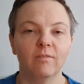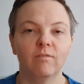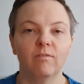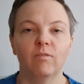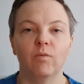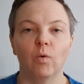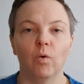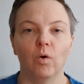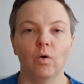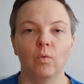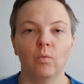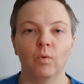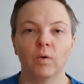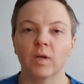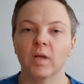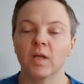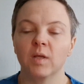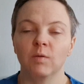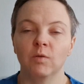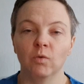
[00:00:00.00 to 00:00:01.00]
for
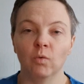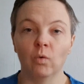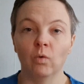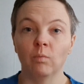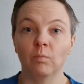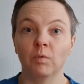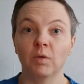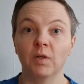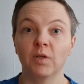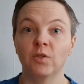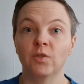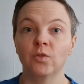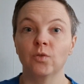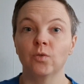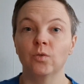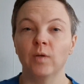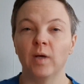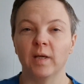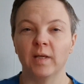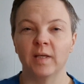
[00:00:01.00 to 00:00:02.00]
what I normally
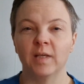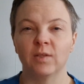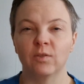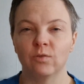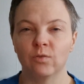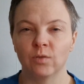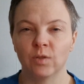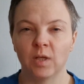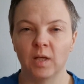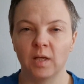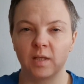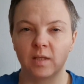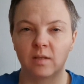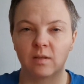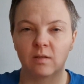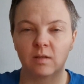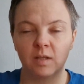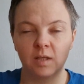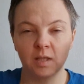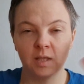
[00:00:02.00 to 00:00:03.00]
do. I had to
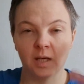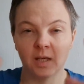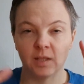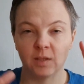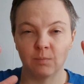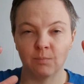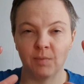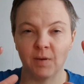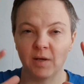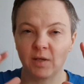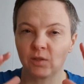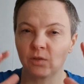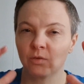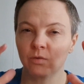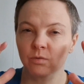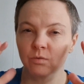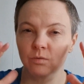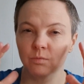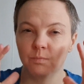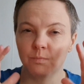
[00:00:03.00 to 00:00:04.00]
cut it back
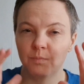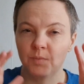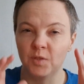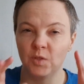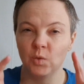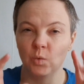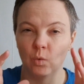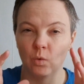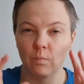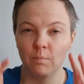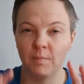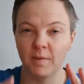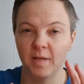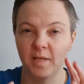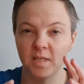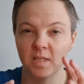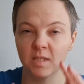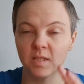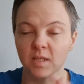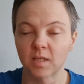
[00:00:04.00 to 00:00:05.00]
to pure
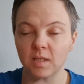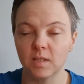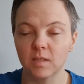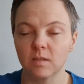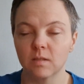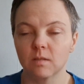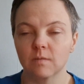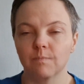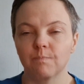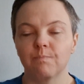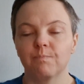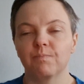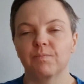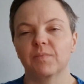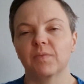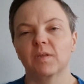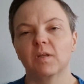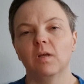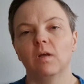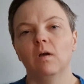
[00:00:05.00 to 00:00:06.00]
basics.
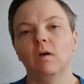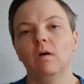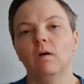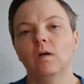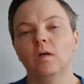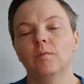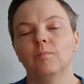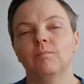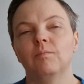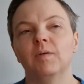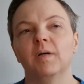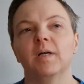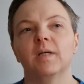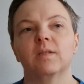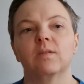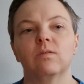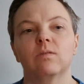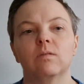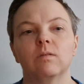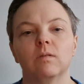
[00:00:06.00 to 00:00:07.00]

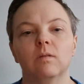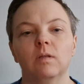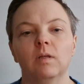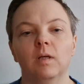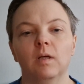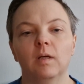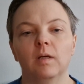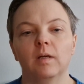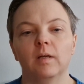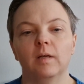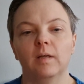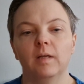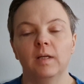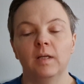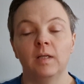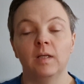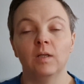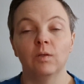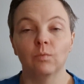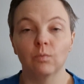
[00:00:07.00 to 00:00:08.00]
But
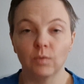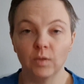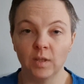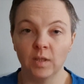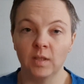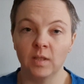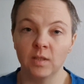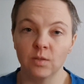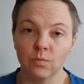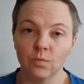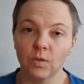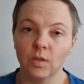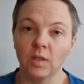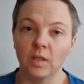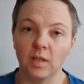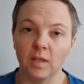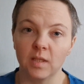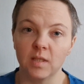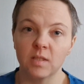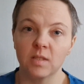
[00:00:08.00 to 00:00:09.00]
it is what
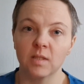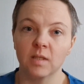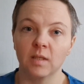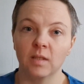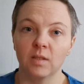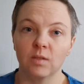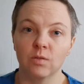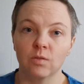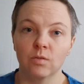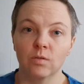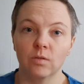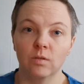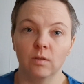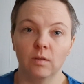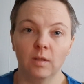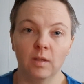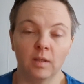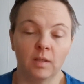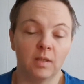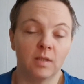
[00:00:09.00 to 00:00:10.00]
it is, and
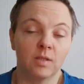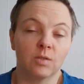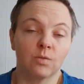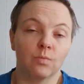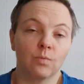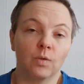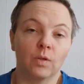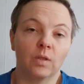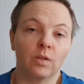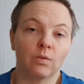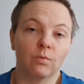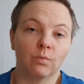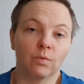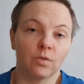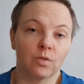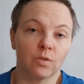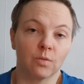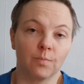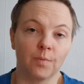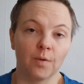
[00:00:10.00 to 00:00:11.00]
it is what it
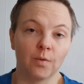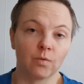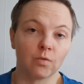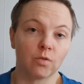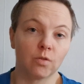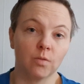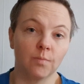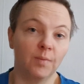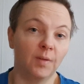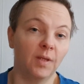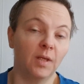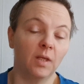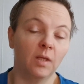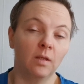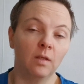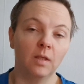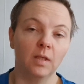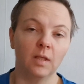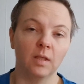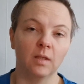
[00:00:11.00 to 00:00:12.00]
was supposed to
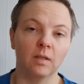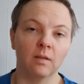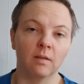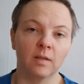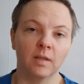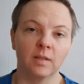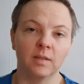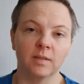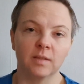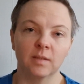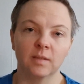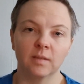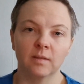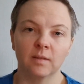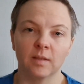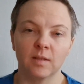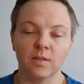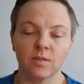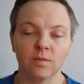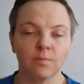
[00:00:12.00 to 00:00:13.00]
be.
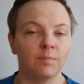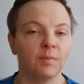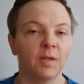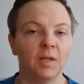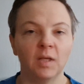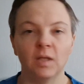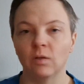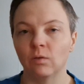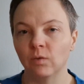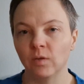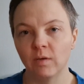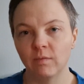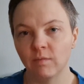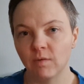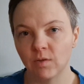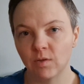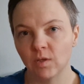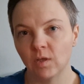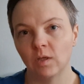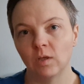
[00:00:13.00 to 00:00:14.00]
There's a meaning to
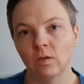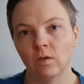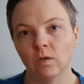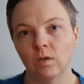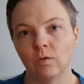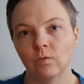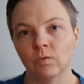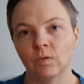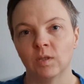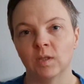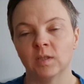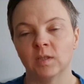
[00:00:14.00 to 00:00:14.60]
everything, you know.